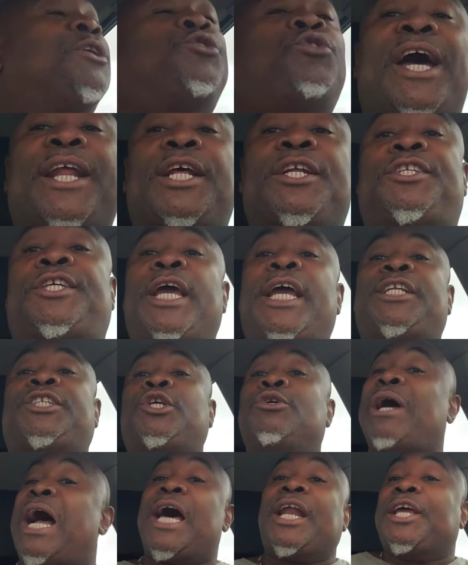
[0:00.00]
trying to teach
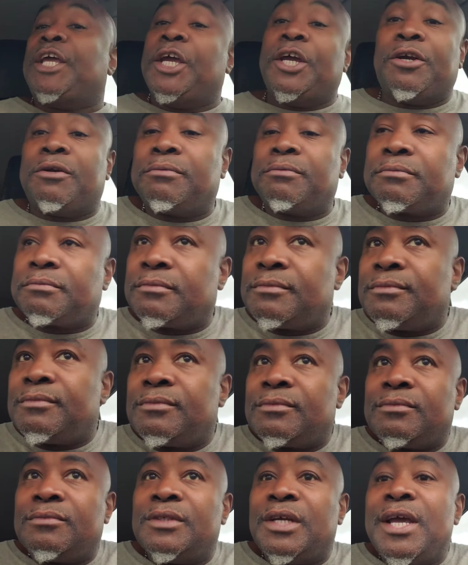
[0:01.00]
you how to hear.
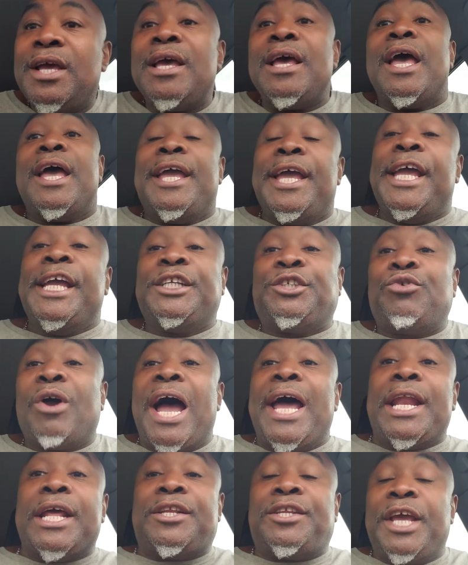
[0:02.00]
He's
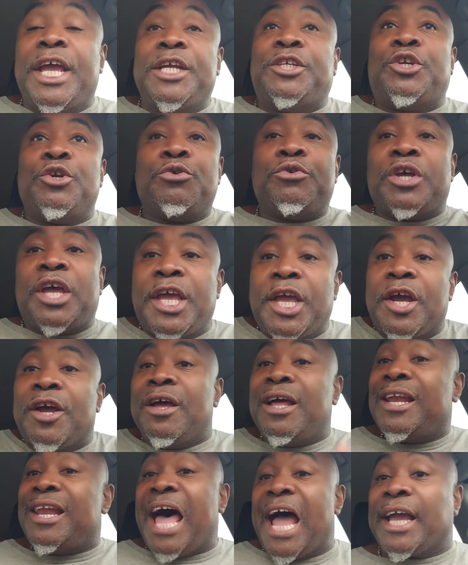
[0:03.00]
trying to teach you to hear
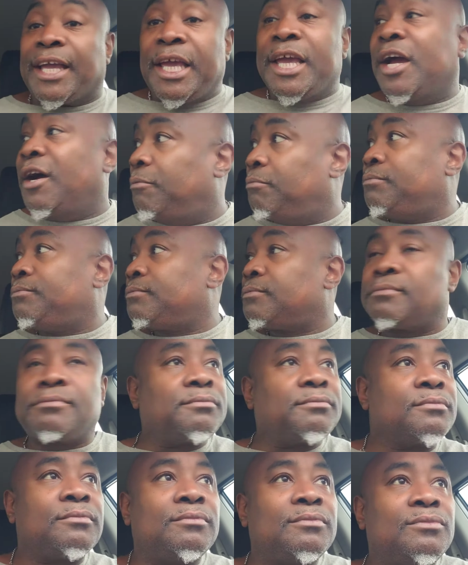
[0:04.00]
like him.
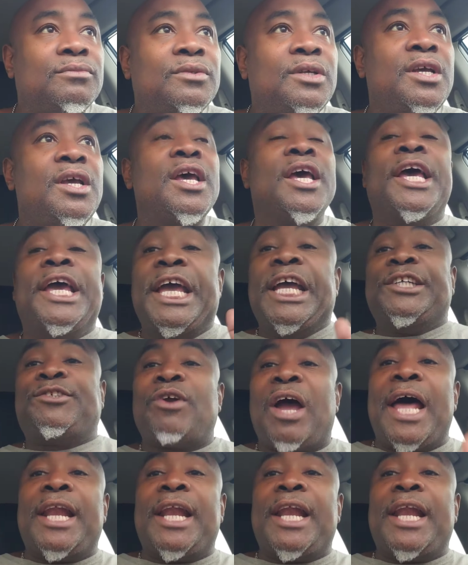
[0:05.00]
It's